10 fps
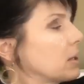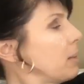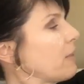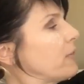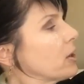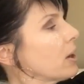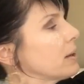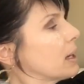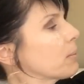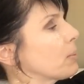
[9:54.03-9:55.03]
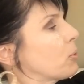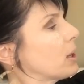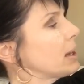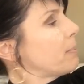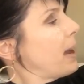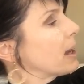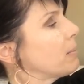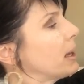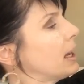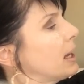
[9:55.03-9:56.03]
little on my finger and then I'm gonna put it on the back
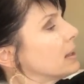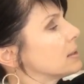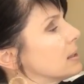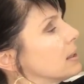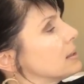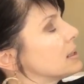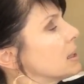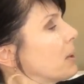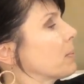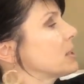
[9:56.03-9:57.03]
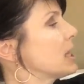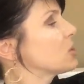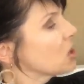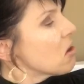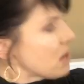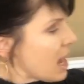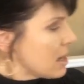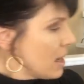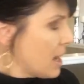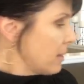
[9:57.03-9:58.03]
of my hand. See the pigmentation?
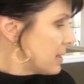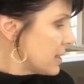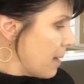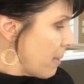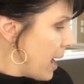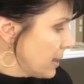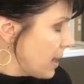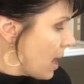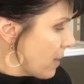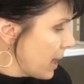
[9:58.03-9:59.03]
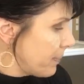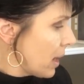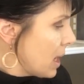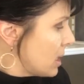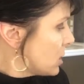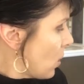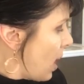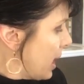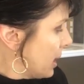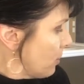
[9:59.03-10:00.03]
Okay, that's not bad. All right, So
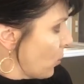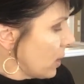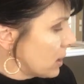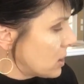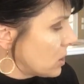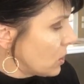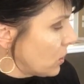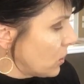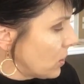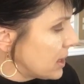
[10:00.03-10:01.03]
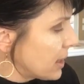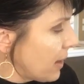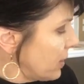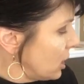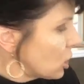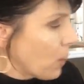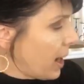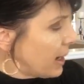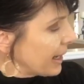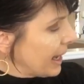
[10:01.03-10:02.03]
I am going to take up Venetian
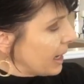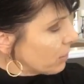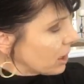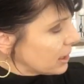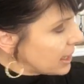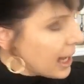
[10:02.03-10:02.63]
Red. Again, I'm gonna